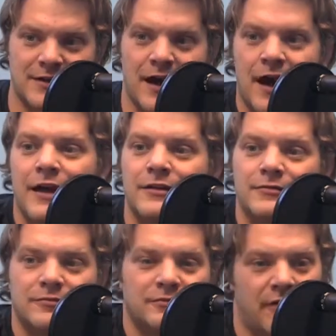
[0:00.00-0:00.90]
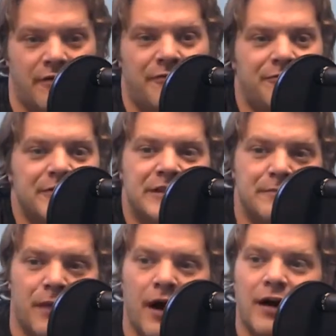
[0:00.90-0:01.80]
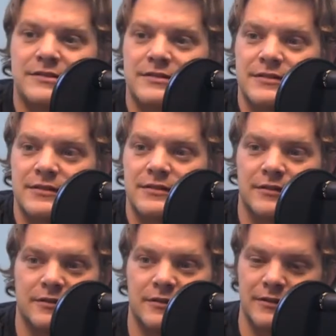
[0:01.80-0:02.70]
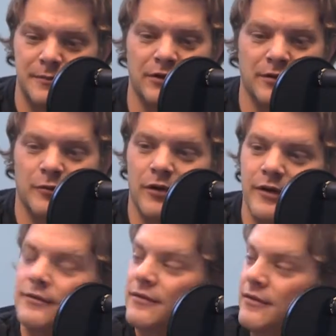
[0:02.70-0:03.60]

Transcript: a guy $50 to build him one.